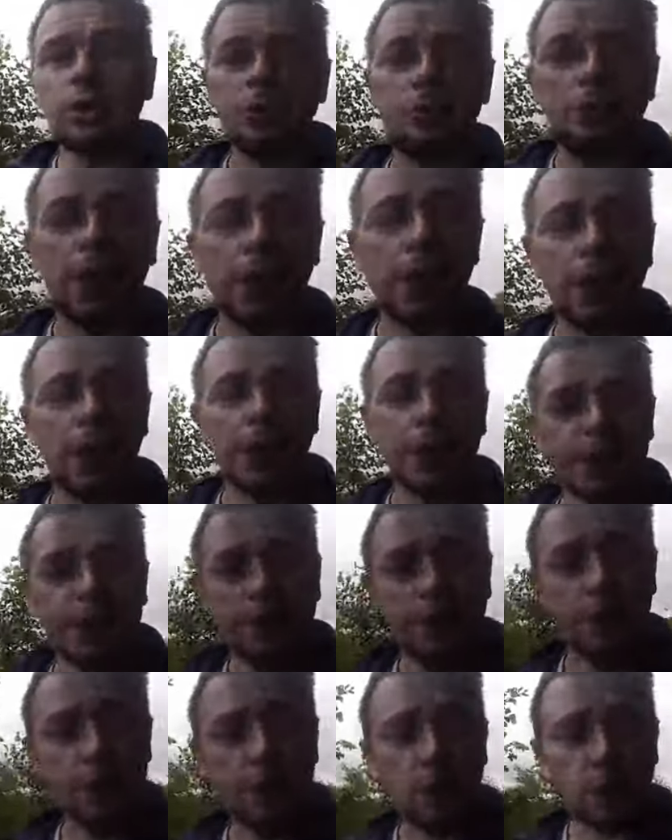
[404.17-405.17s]
by
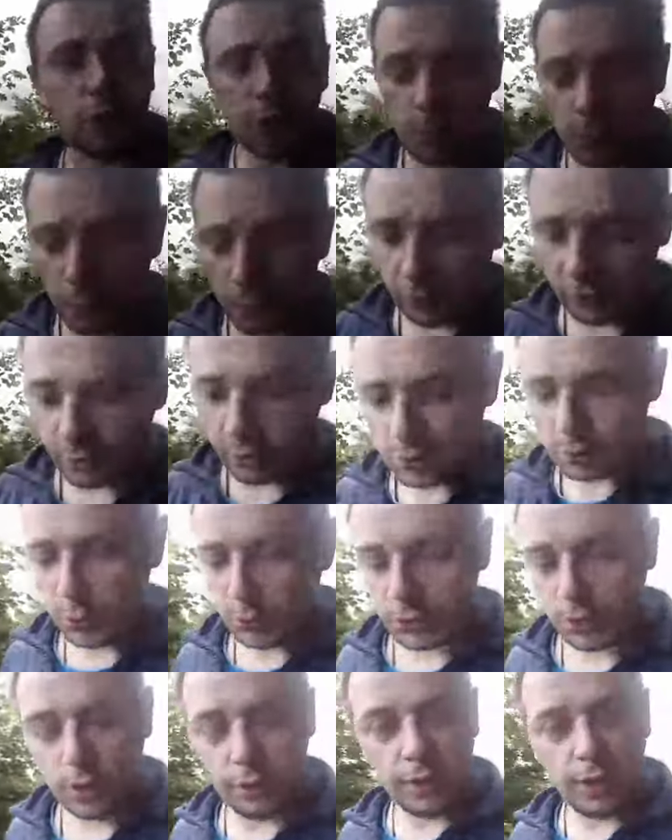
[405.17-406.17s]
local morons with
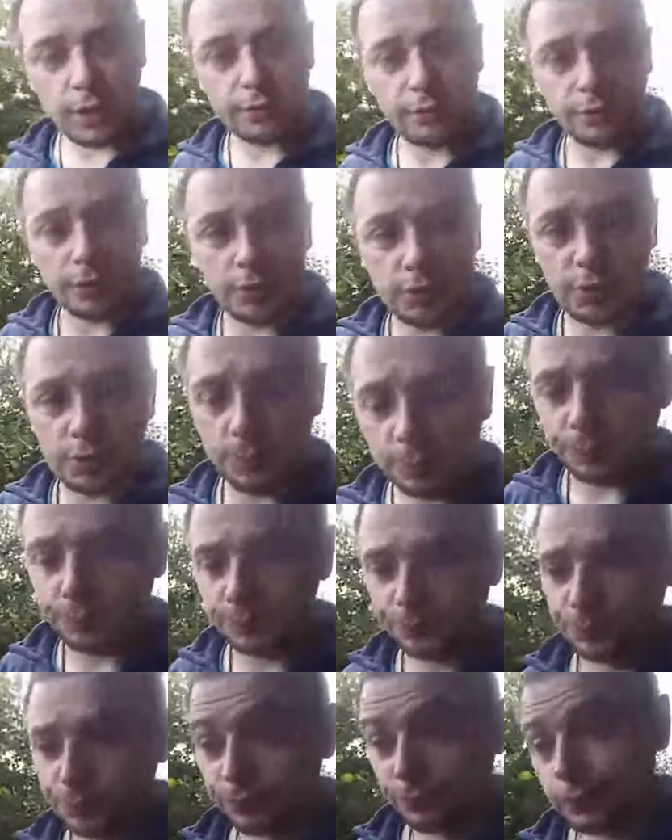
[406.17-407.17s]
their rifles.
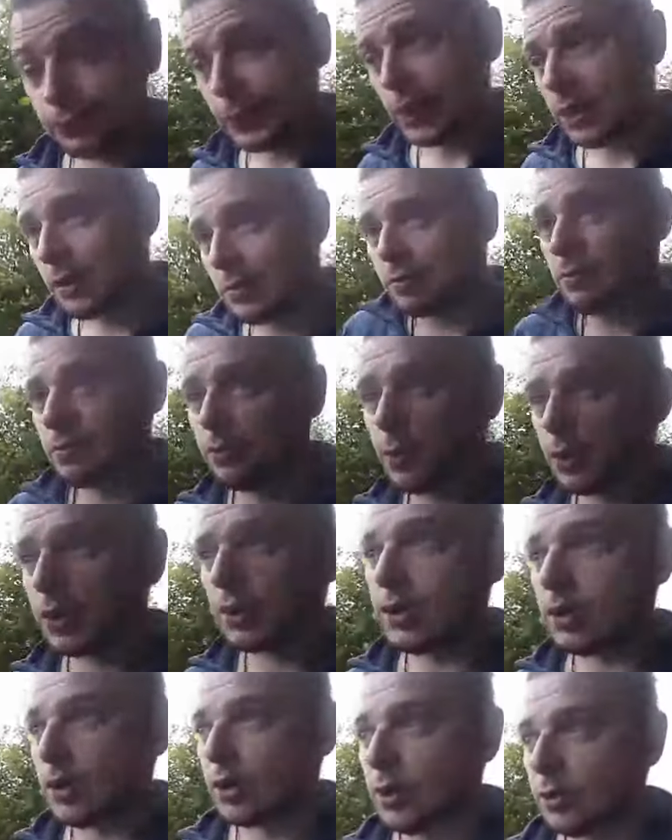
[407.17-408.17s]
What
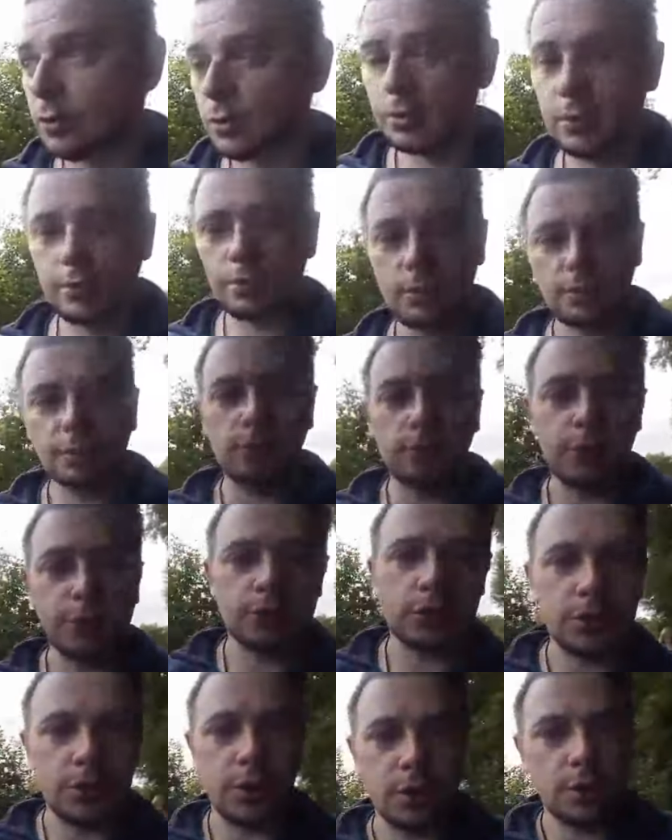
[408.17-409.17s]
can you do,
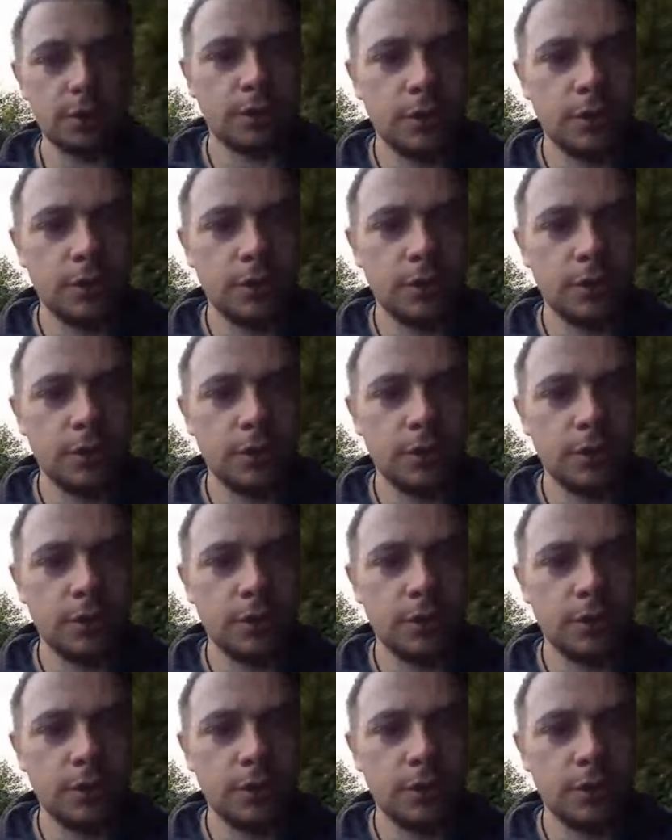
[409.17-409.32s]
unfortunately?